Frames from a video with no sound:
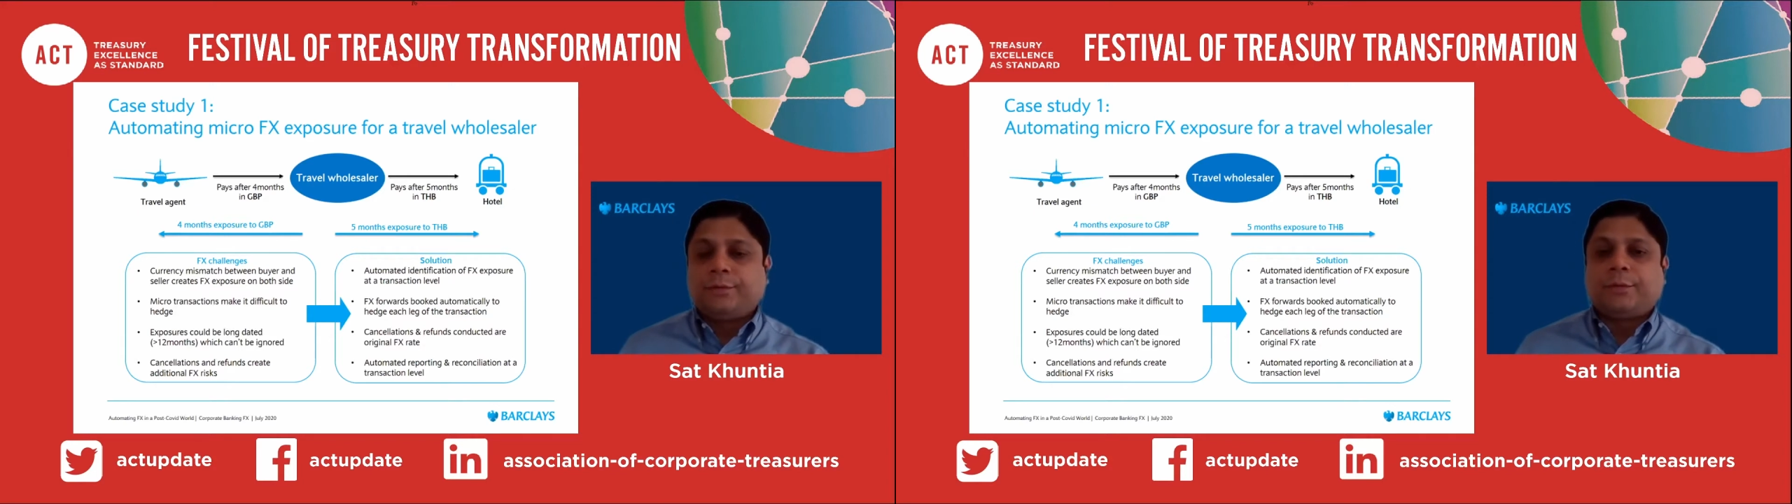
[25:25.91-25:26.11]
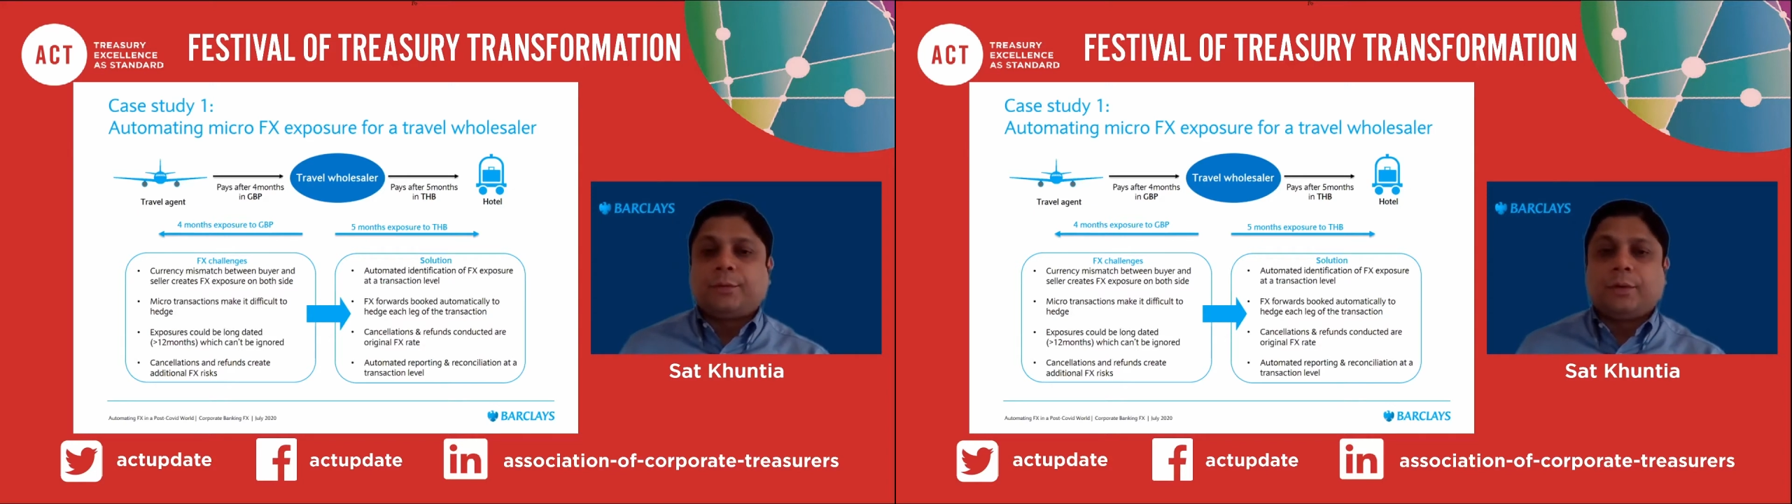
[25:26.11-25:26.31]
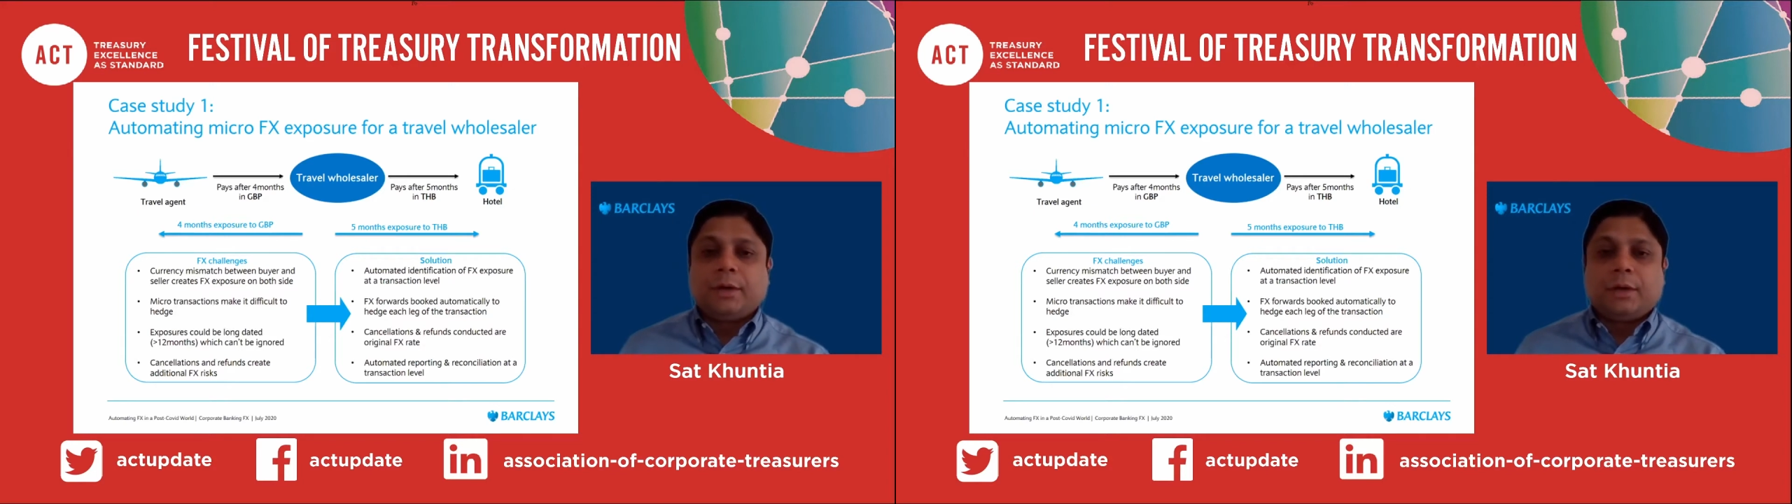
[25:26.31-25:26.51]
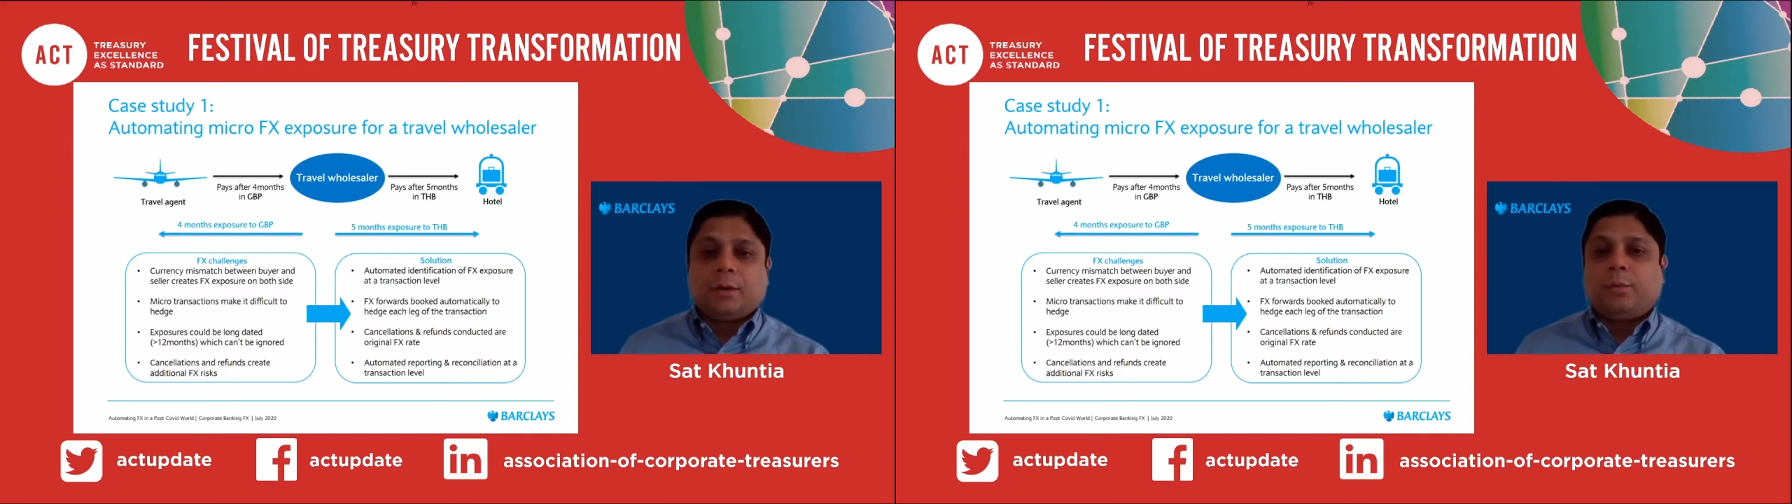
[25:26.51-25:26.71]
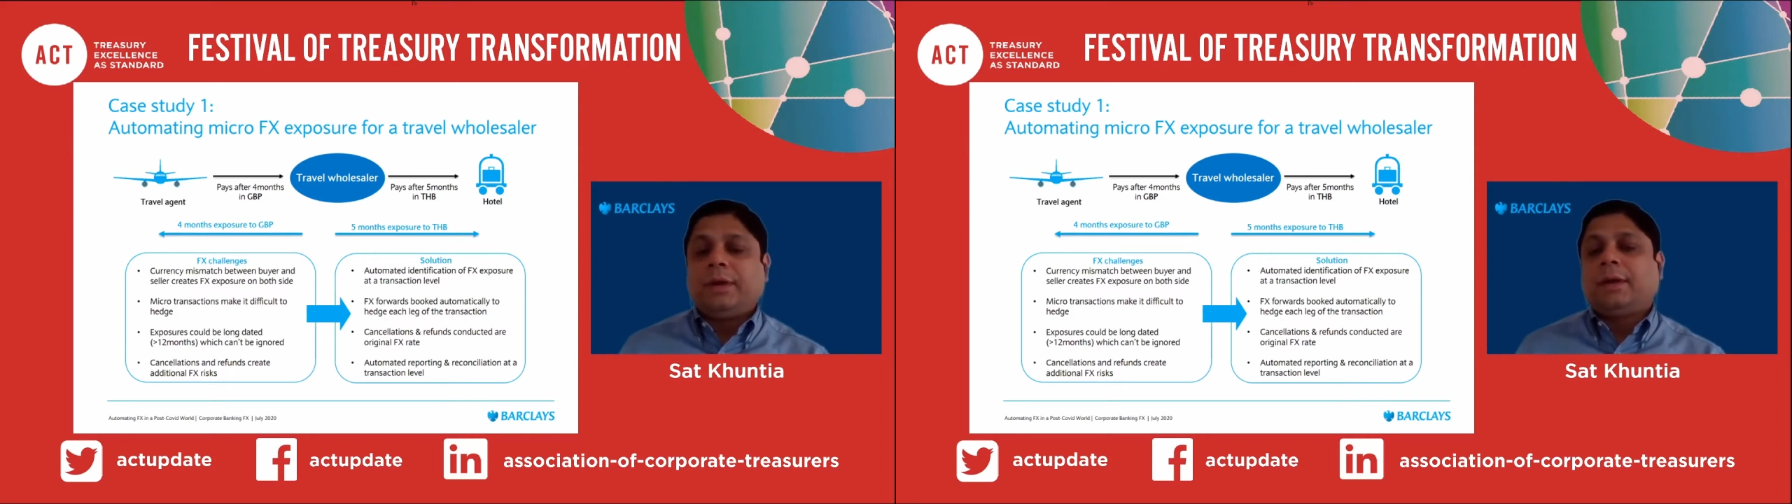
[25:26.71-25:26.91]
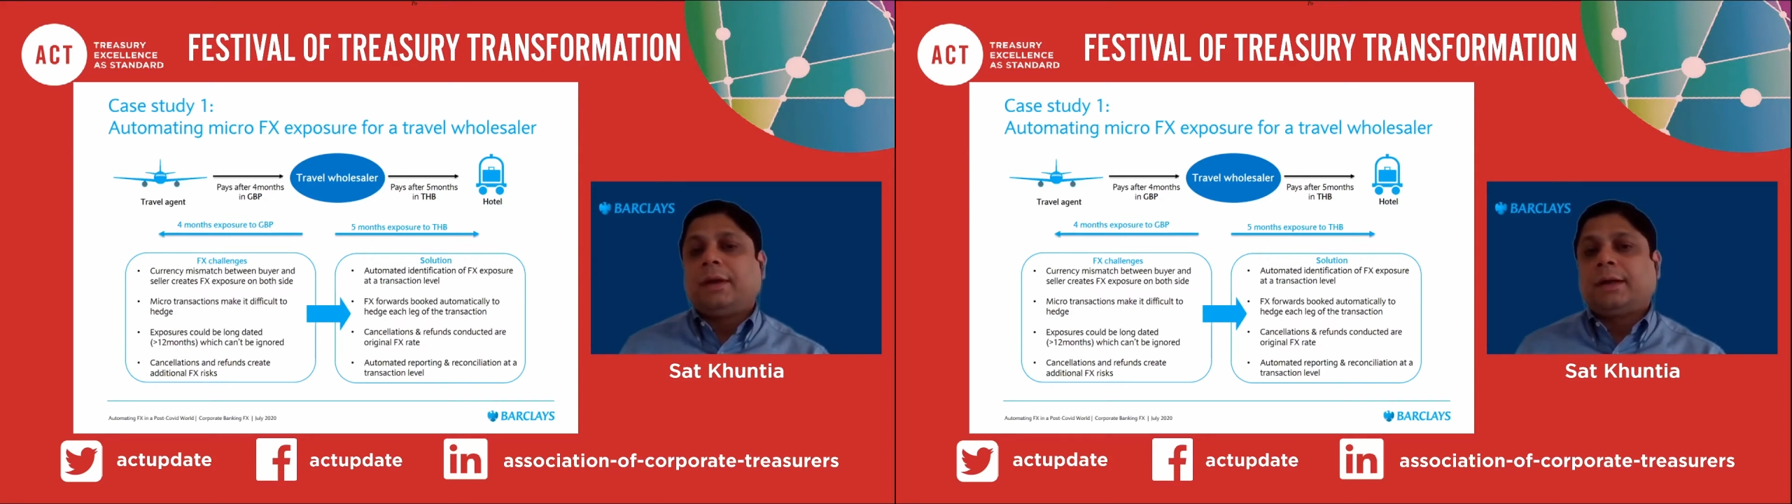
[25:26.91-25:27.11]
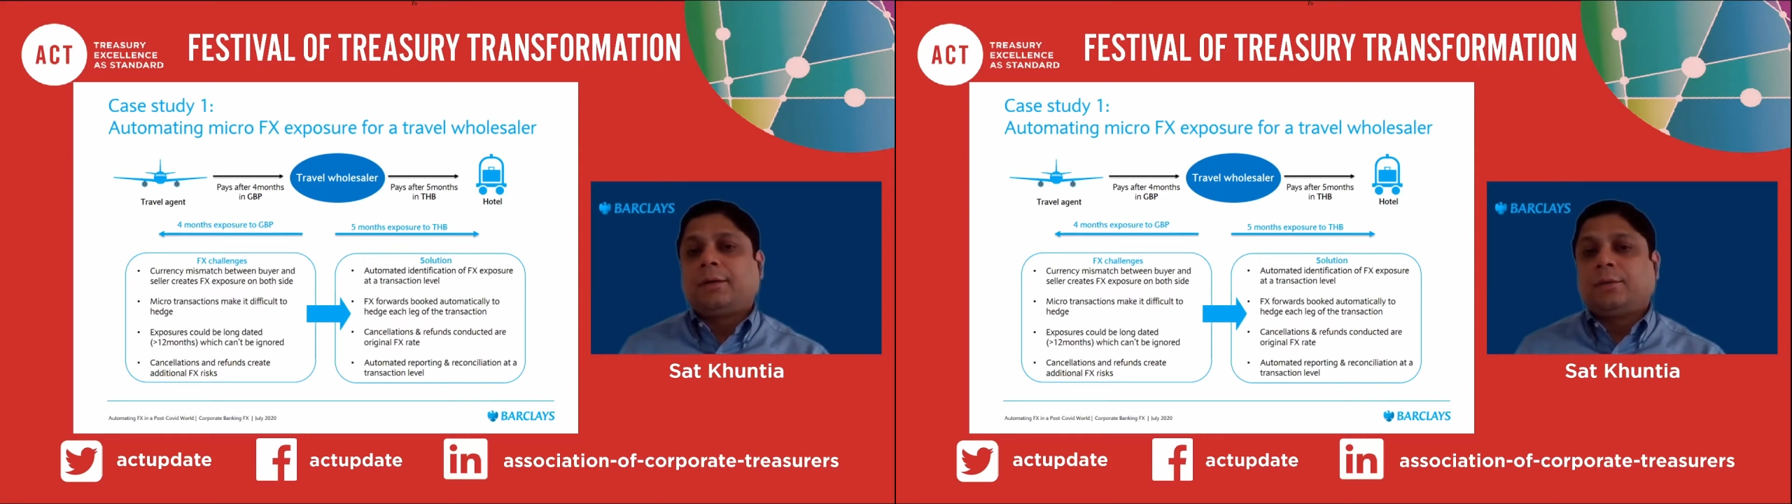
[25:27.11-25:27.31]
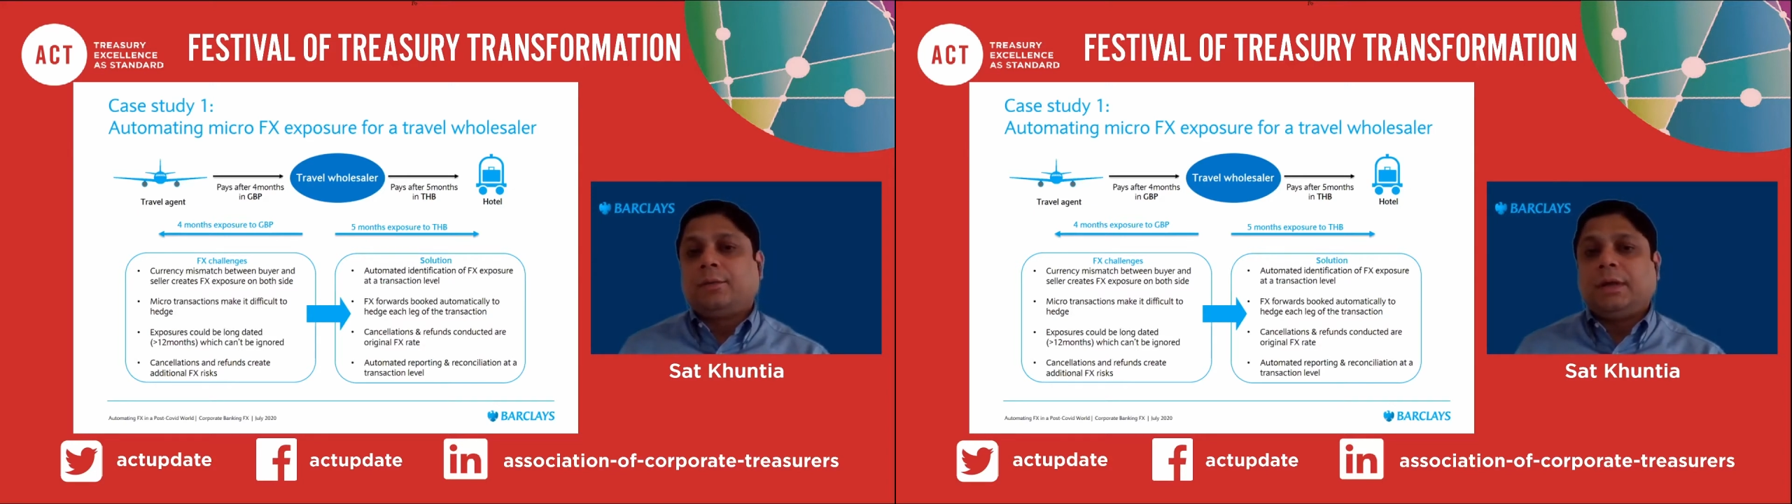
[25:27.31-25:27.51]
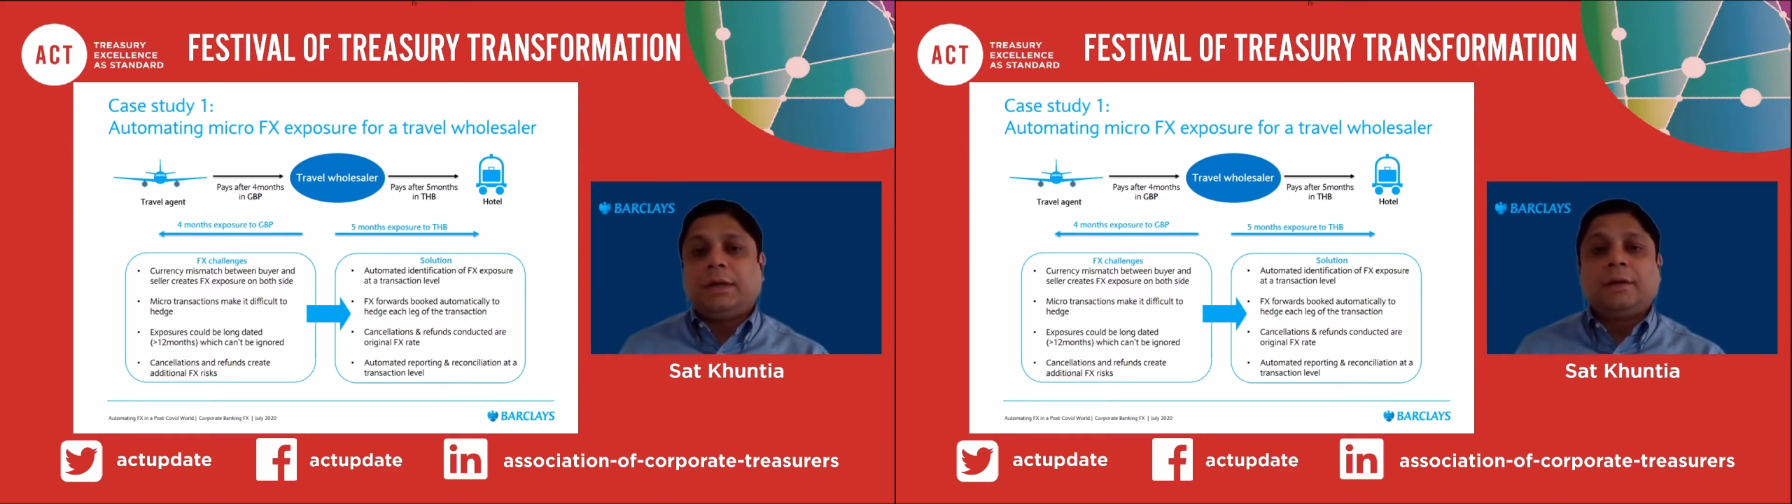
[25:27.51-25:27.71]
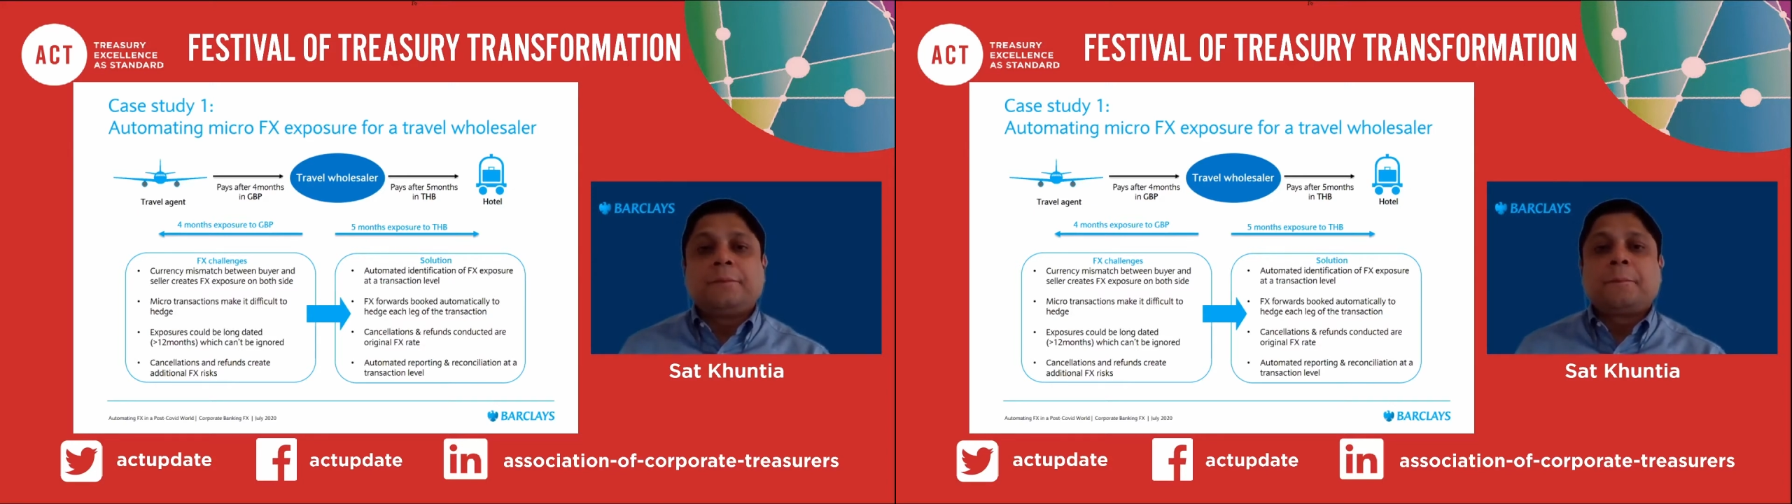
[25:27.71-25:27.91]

So we connect to the